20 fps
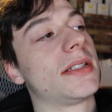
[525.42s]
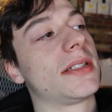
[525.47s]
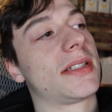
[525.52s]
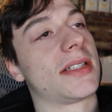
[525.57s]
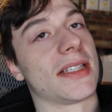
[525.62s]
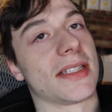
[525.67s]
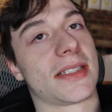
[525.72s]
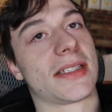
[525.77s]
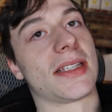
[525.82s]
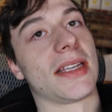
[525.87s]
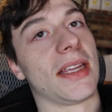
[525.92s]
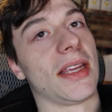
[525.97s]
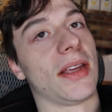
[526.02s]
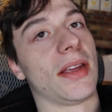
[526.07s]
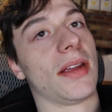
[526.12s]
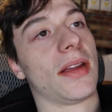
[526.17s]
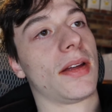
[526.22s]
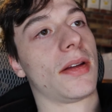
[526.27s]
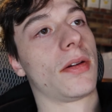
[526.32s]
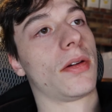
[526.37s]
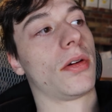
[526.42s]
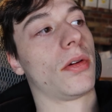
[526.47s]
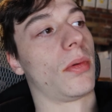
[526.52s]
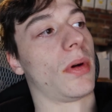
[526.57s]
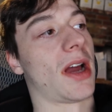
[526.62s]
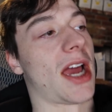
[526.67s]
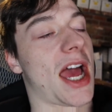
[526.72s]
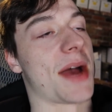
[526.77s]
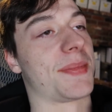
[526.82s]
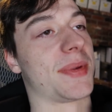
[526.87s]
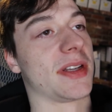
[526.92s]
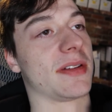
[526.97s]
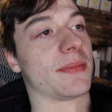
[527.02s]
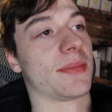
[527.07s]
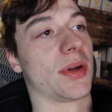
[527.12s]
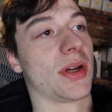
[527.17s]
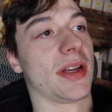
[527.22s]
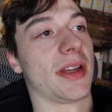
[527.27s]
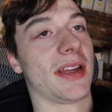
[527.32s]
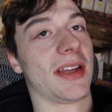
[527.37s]
to see what happened,
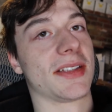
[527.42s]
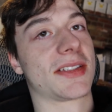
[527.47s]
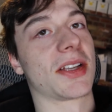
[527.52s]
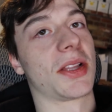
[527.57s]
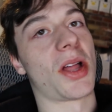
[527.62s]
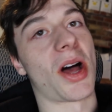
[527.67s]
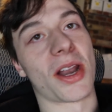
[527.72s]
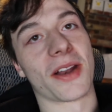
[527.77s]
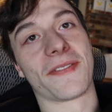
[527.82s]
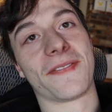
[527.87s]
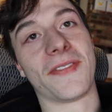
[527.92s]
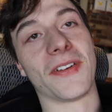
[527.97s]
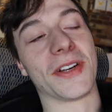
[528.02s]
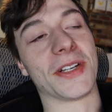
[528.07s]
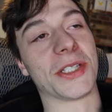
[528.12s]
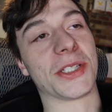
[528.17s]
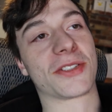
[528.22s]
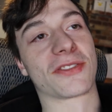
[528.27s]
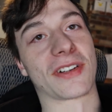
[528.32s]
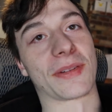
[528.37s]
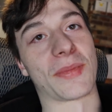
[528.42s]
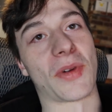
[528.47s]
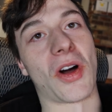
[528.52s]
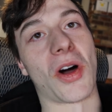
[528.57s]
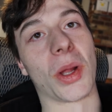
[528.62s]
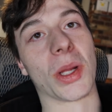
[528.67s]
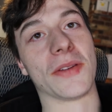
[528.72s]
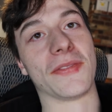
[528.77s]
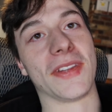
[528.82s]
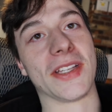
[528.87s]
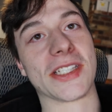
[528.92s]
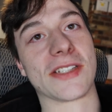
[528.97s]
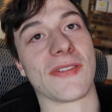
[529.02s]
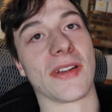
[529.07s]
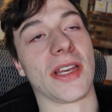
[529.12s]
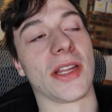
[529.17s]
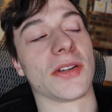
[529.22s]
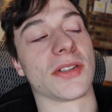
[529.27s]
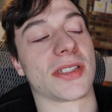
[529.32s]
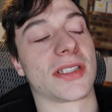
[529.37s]
but it's a lot of footage from all of these
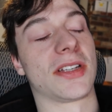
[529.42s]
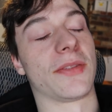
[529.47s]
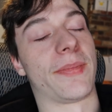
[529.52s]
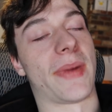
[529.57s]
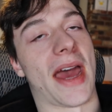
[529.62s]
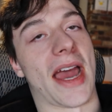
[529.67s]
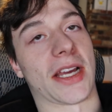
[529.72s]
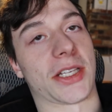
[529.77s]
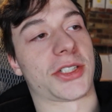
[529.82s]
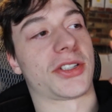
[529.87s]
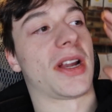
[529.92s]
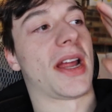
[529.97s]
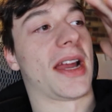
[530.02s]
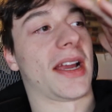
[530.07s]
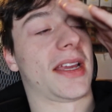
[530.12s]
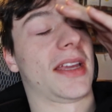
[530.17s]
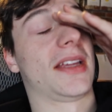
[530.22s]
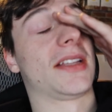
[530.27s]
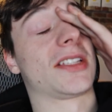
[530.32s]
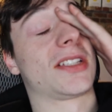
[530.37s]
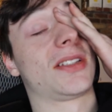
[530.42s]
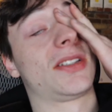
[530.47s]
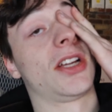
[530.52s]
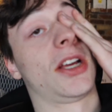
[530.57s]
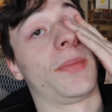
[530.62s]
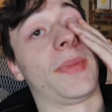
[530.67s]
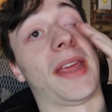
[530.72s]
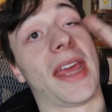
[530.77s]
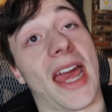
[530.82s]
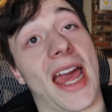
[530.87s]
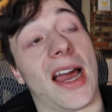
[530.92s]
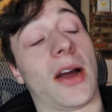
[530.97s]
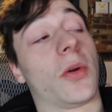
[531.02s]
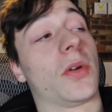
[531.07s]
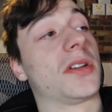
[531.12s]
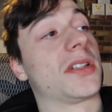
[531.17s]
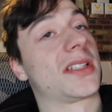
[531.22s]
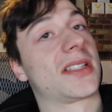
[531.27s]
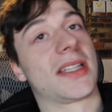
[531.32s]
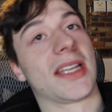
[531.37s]
videos to backtrack. It took me
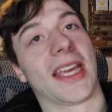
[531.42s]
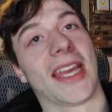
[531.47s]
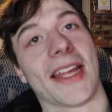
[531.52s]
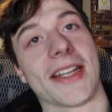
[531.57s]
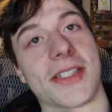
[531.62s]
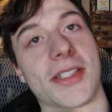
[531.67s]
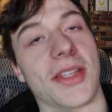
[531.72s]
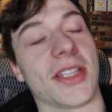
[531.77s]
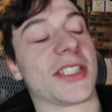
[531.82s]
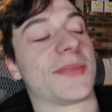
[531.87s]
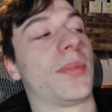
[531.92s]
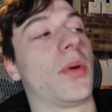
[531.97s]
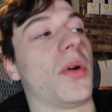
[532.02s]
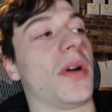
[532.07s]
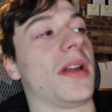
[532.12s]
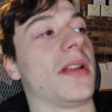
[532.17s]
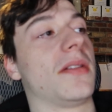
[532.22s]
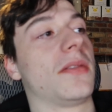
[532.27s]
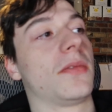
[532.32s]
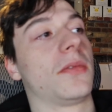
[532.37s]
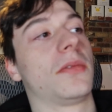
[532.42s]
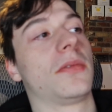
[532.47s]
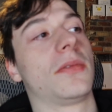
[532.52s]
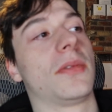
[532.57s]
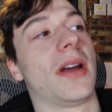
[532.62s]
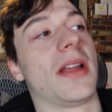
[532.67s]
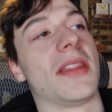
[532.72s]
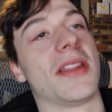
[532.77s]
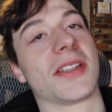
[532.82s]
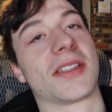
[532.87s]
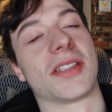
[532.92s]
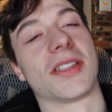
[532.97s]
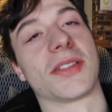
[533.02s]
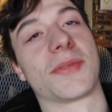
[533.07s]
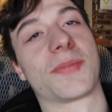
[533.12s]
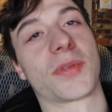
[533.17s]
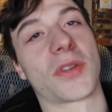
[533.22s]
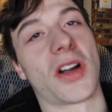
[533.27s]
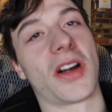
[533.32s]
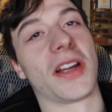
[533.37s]
hours to get to this point, when this is
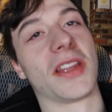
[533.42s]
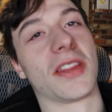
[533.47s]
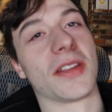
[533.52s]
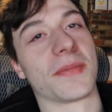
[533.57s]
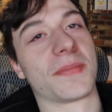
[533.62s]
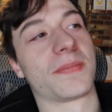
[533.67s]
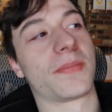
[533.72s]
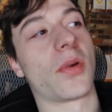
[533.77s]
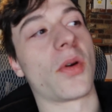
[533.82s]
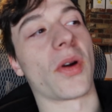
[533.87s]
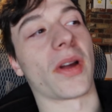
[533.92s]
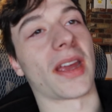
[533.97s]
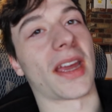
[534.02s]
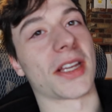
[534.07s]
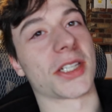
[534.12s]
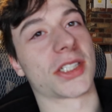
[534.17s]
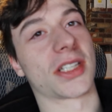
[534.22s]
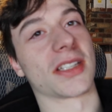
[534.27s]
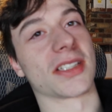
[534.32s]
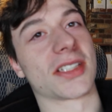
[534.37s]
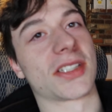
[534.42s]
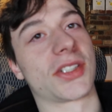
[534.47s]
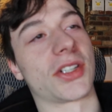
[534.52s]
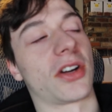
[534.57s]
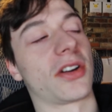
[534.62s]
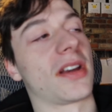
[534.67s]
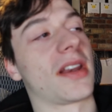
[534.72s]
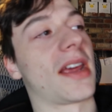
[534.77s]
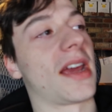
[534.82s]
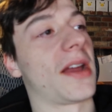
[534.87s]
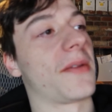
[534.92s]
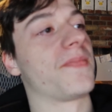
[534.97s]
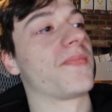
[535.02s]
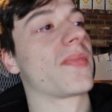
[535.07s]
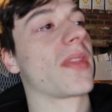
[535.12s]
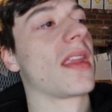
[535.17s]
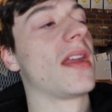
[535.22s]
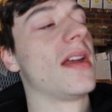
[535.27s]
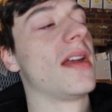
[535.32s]
probably the point I should have started at.